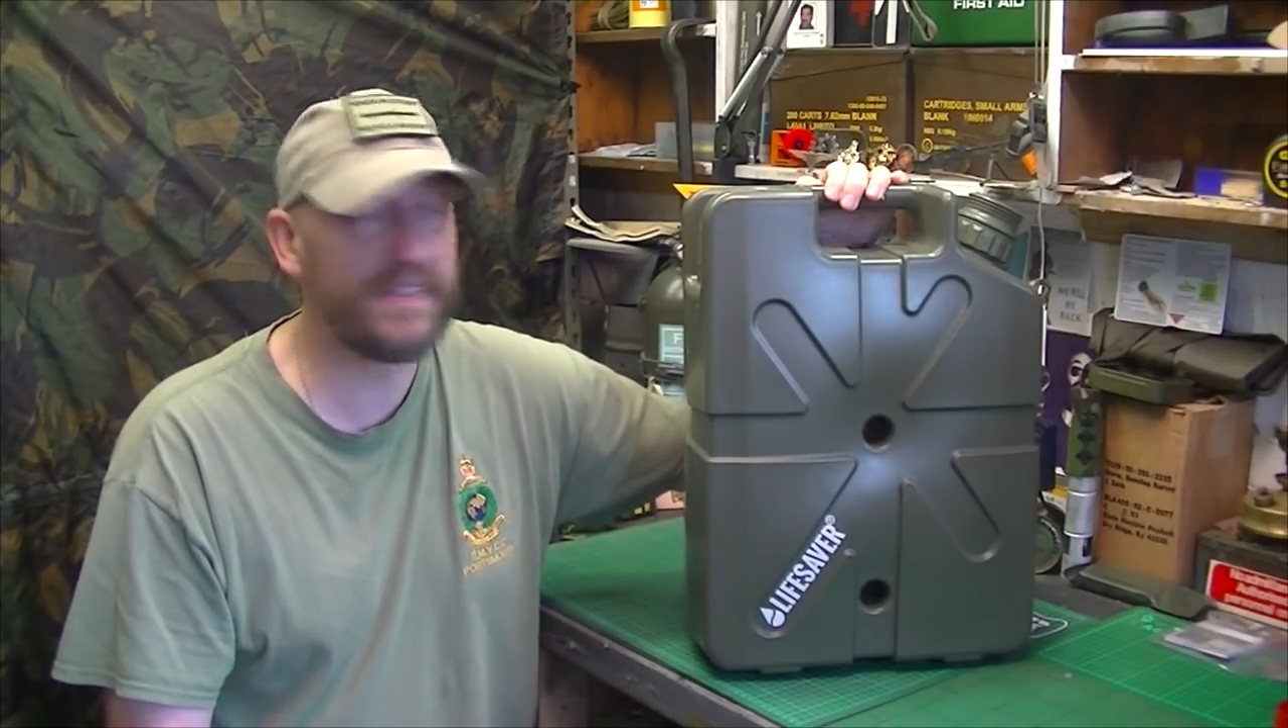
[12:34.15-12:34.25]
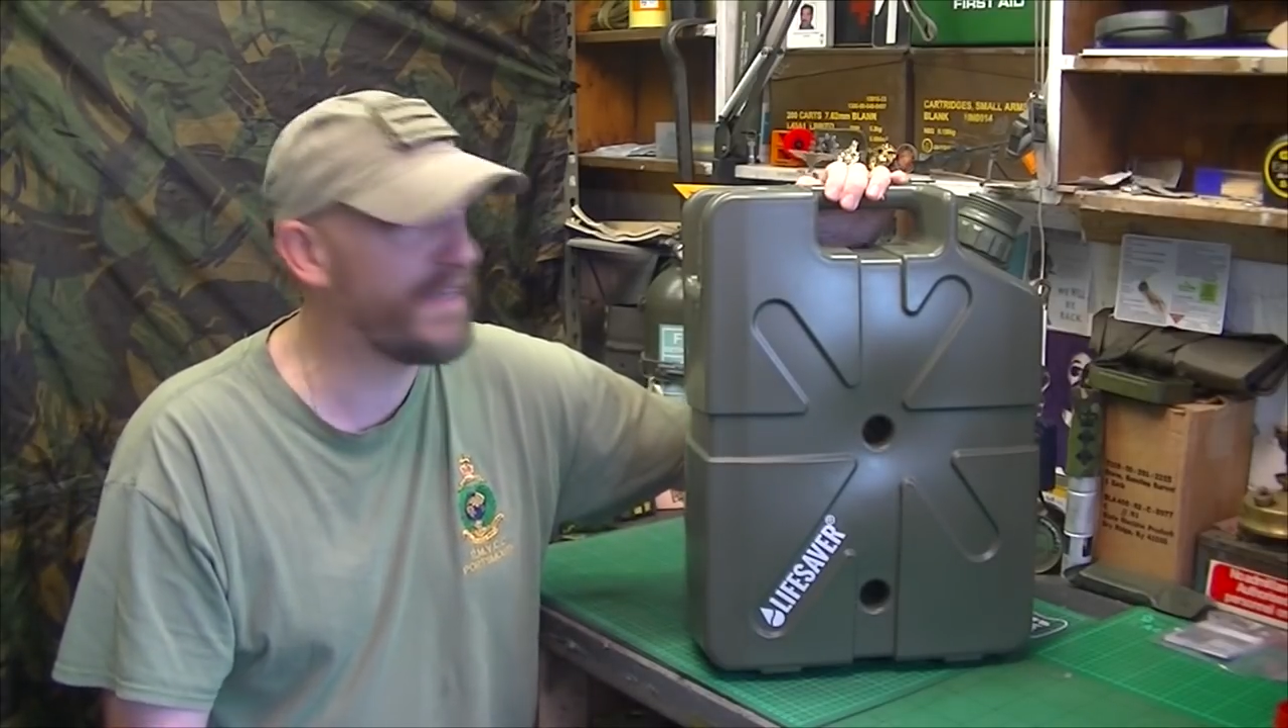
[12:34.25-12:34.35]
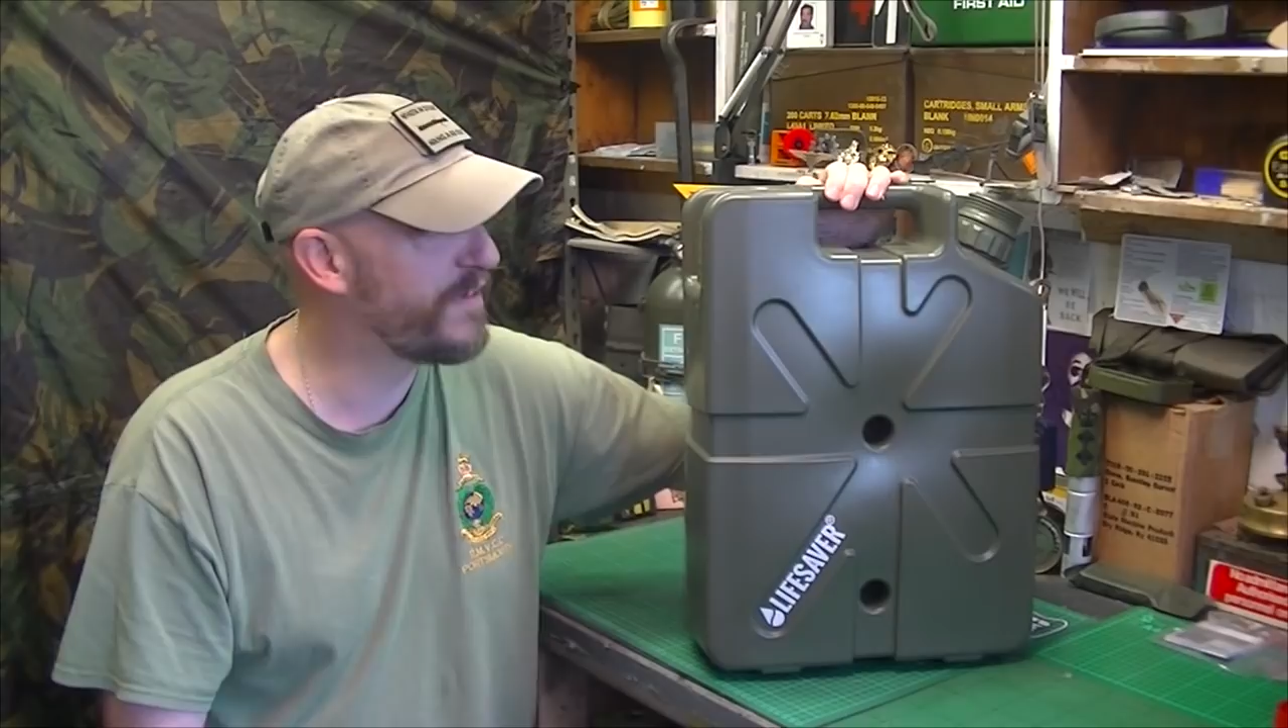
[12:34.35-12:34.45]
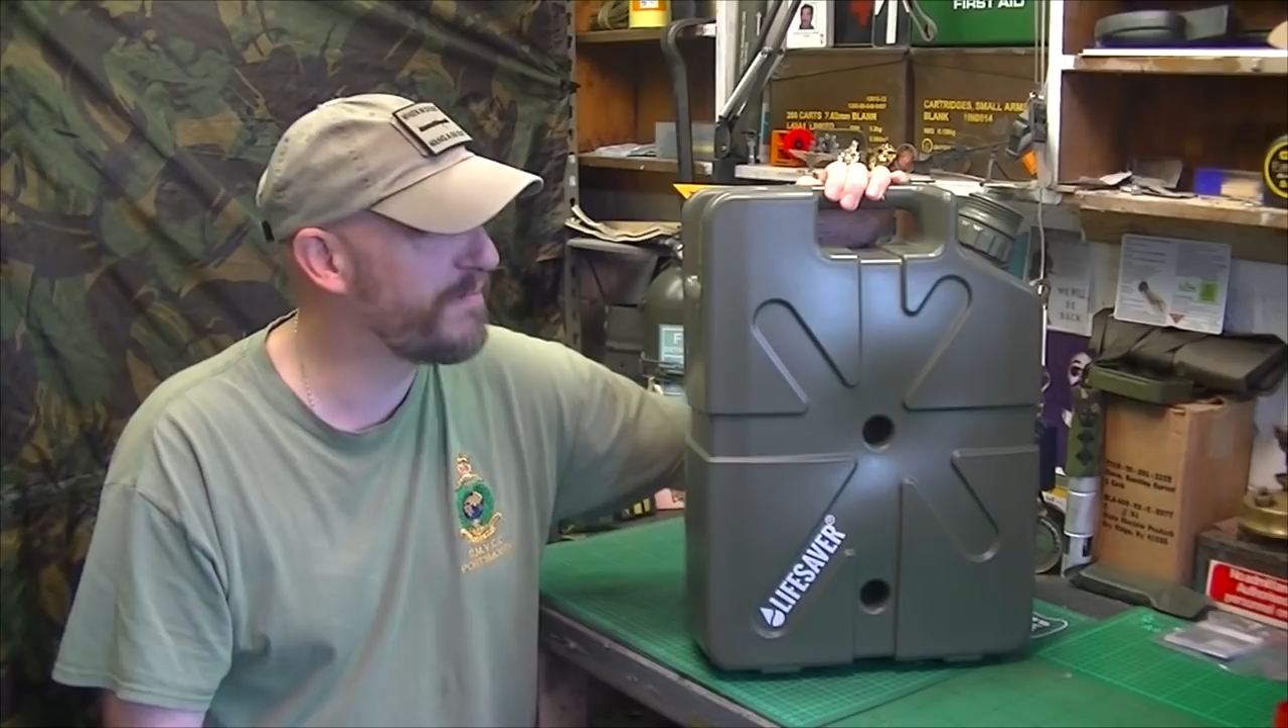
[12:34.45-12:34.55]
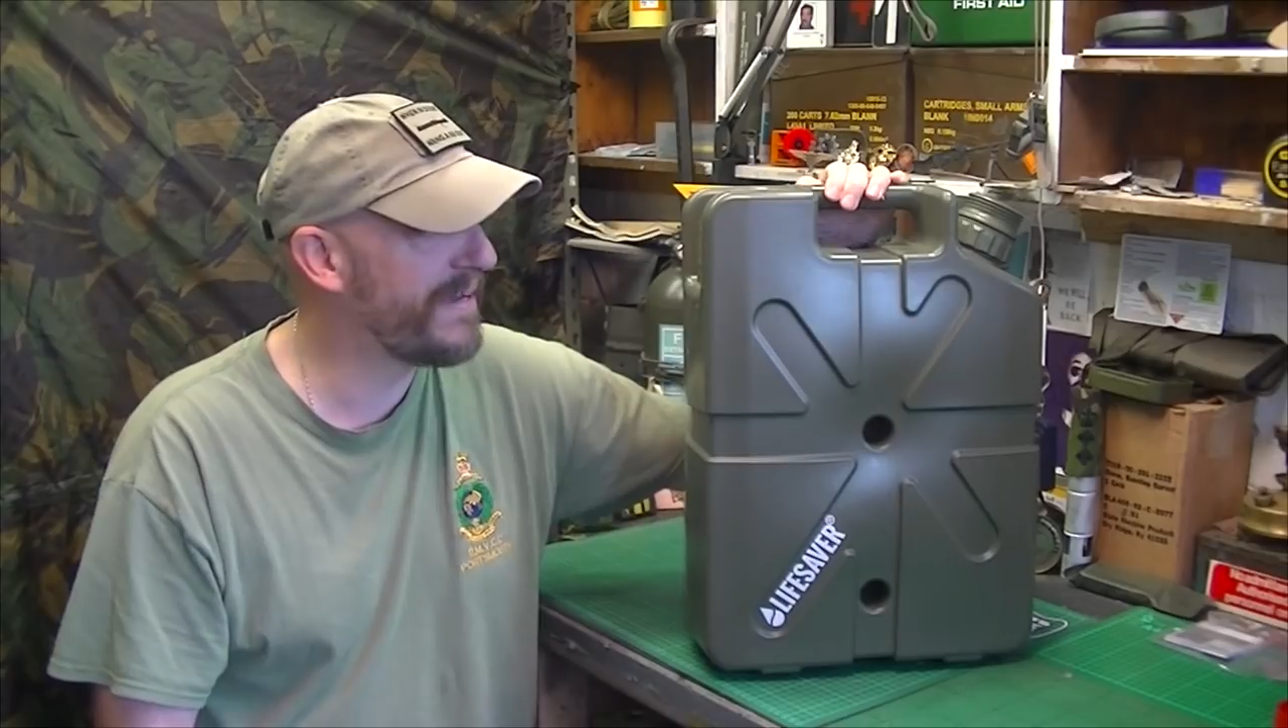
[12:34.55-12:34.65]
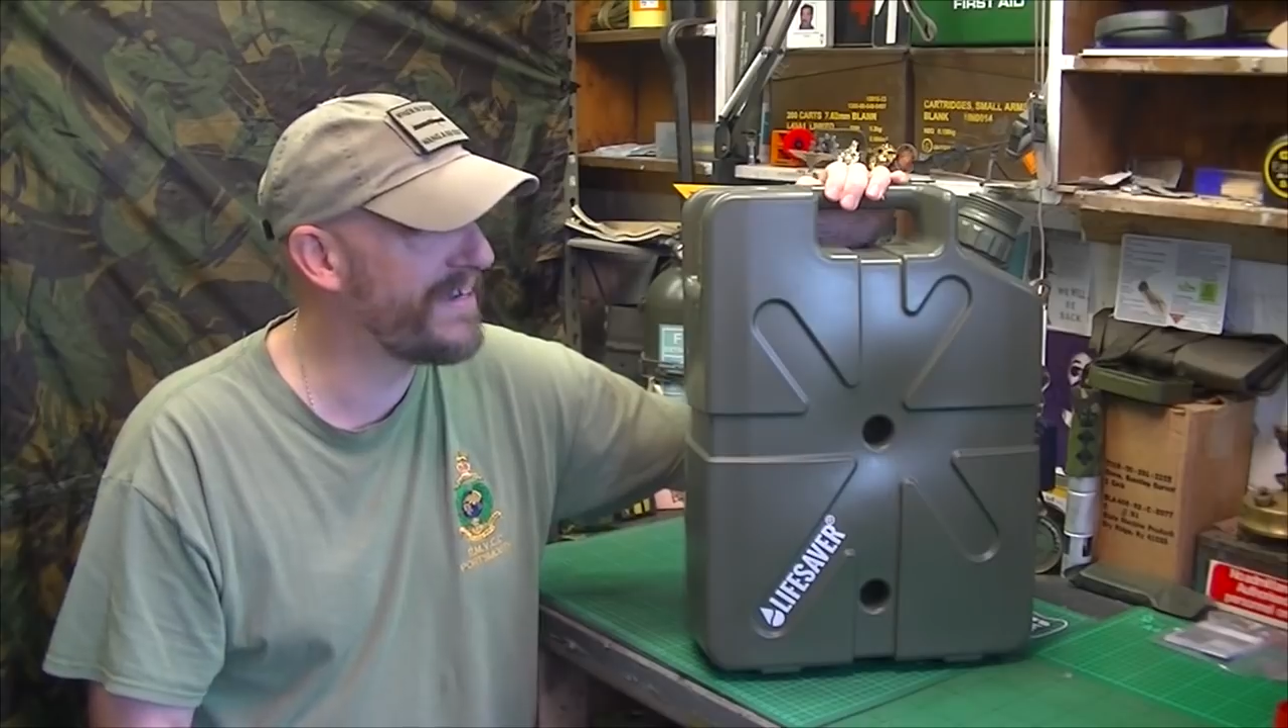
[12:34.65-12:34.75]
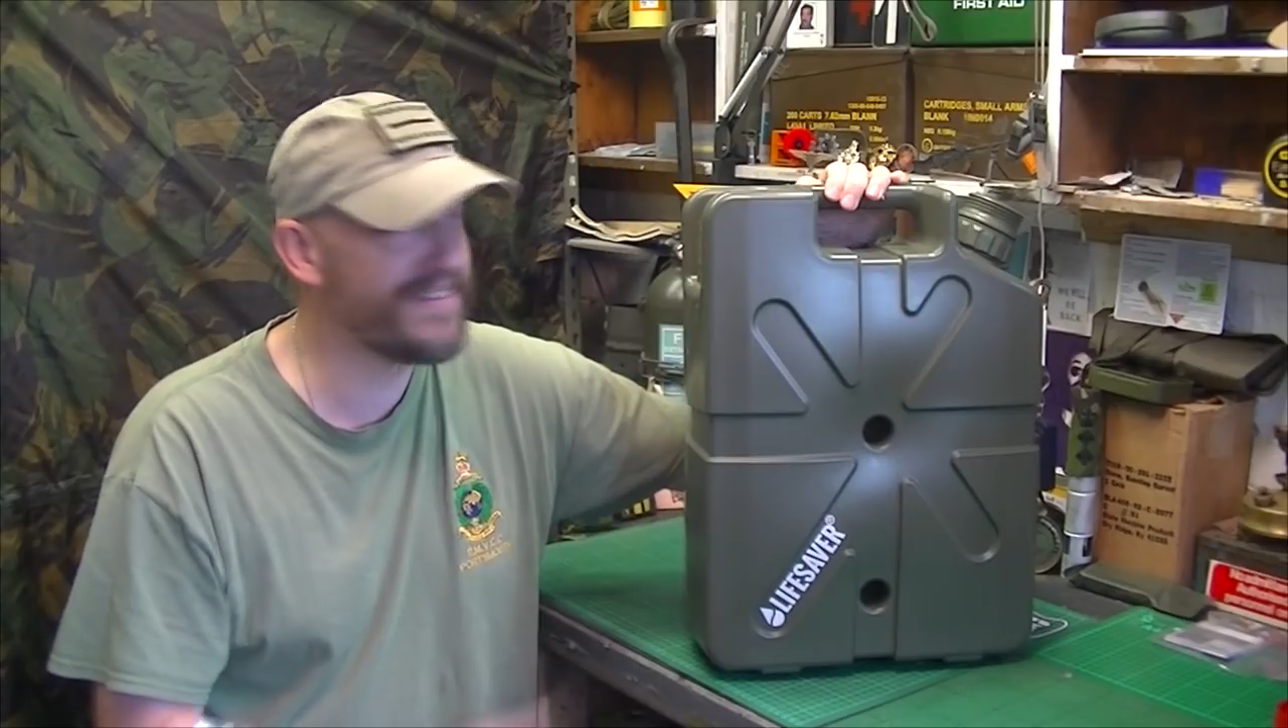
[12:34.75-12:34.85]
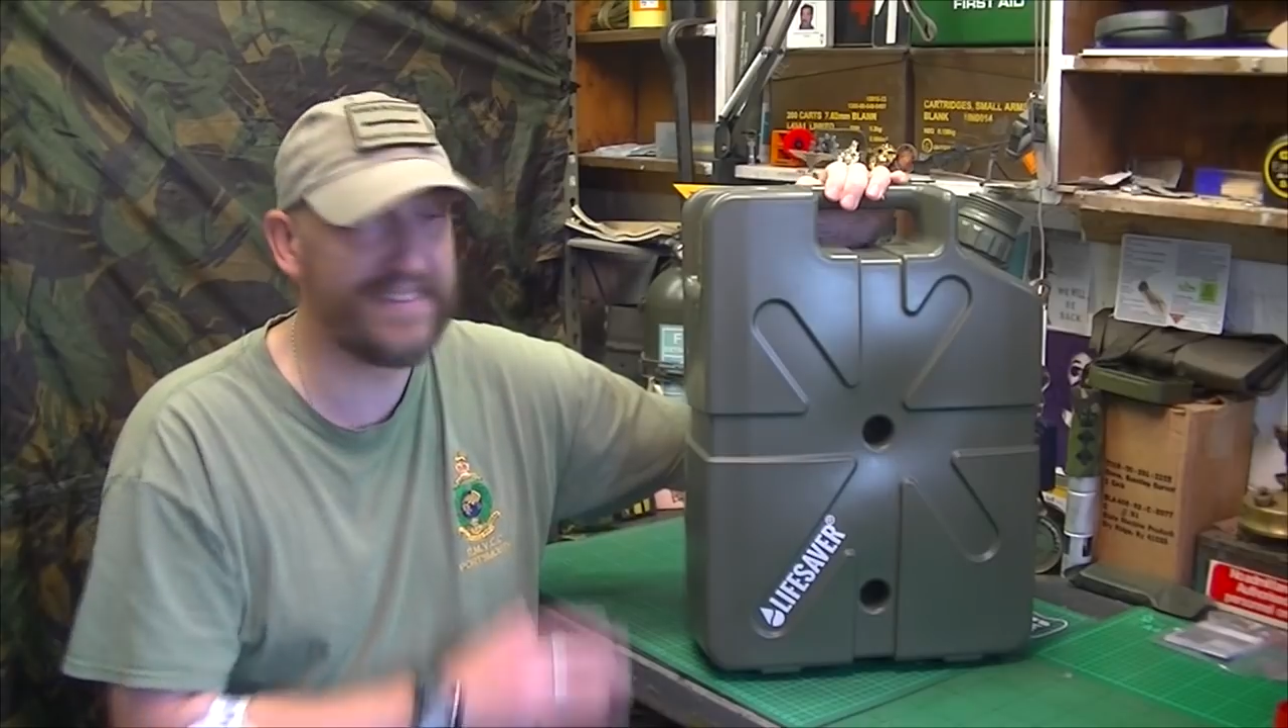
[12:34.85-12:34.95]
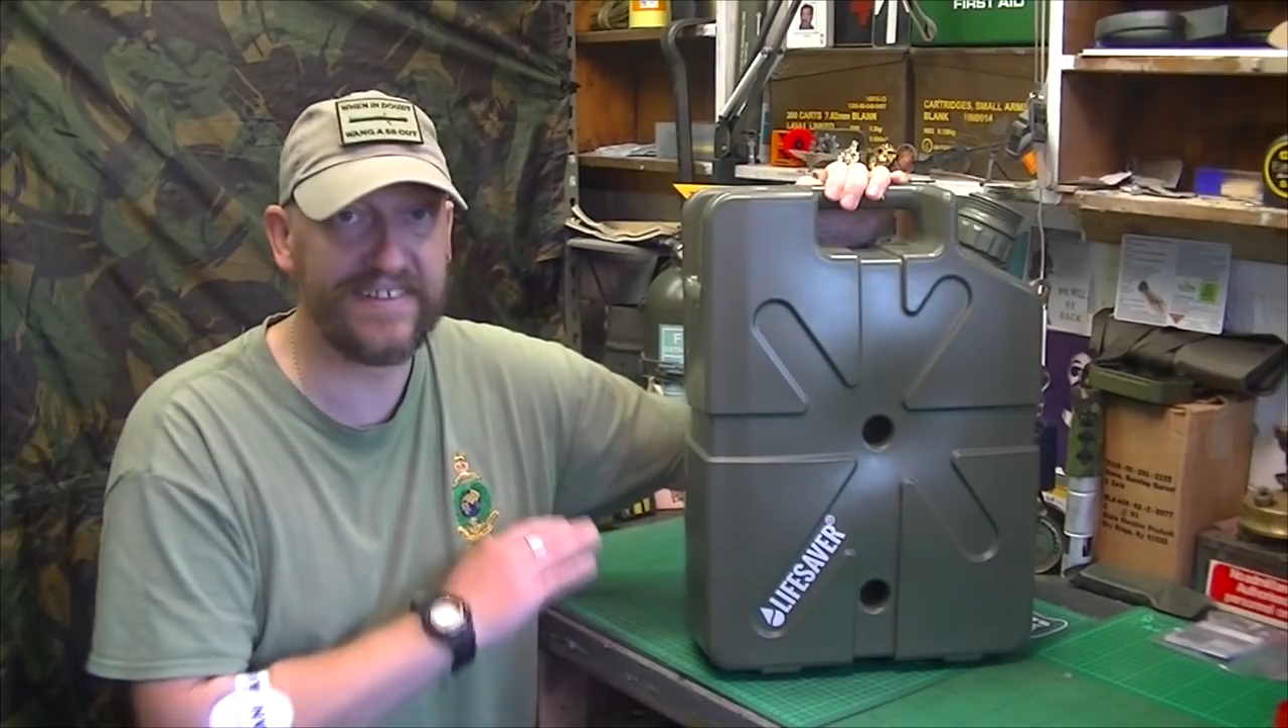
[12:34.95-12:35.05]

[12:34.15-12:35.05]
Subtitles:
nothing bad,